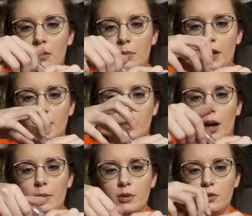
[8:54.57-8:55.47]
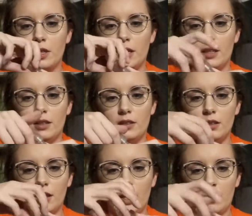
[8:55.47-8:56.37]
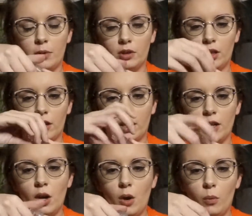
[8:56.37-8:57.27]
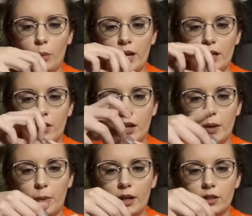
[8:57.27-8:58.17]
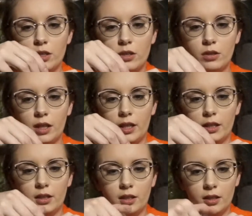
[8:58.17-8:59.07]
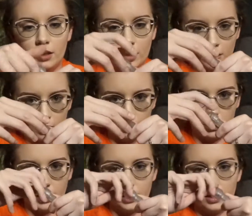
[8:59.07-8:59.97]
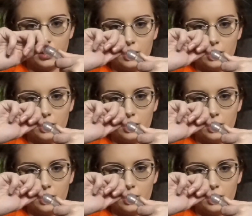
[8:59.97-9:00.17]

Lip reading: Because why would you need any more longer? Wait, okay, why aren't you like, please?